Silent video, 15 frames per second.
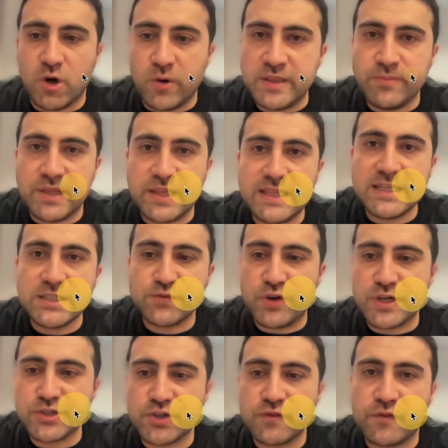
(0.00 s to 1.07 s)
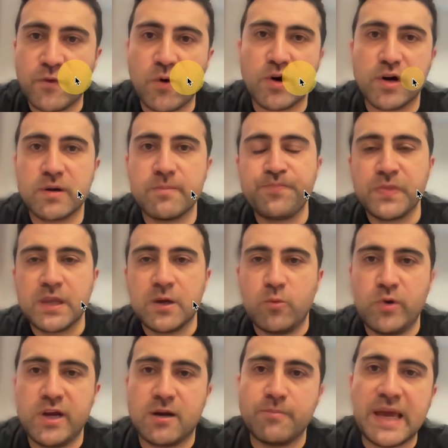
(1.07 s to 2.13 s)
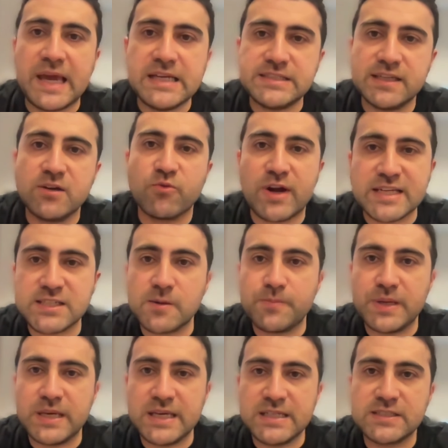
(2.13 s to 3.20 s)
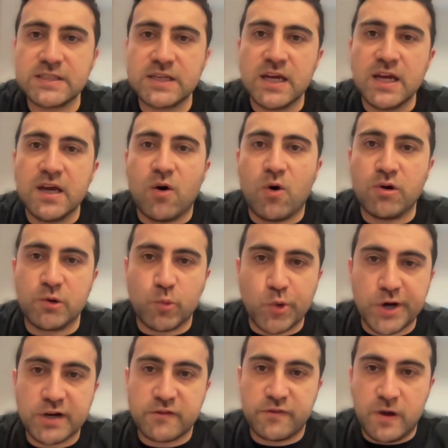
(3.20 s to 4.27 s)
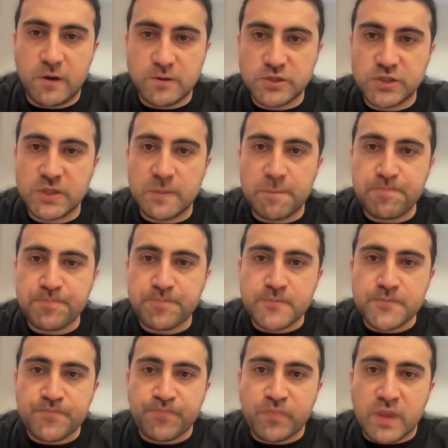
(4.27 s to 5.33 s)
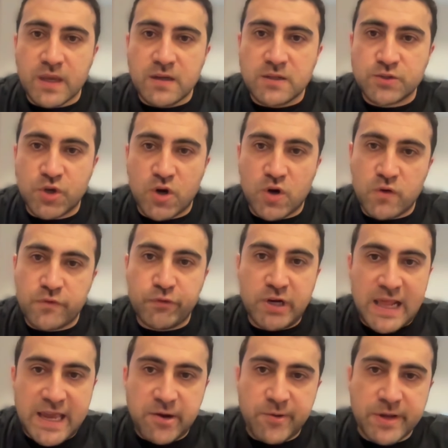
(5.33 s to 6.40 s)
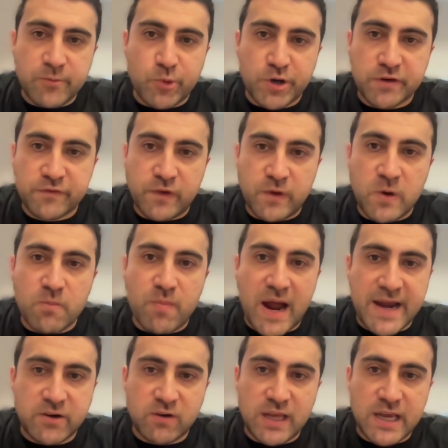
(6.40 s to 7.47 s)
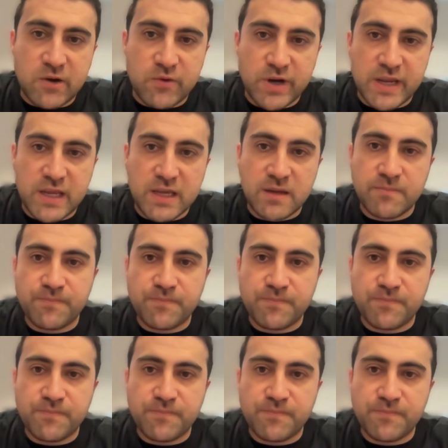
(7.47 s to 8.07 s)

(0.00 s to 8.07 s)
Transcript: in Matisse version 4, we are basing recipes on workflows. So full layering workflow, micro layering,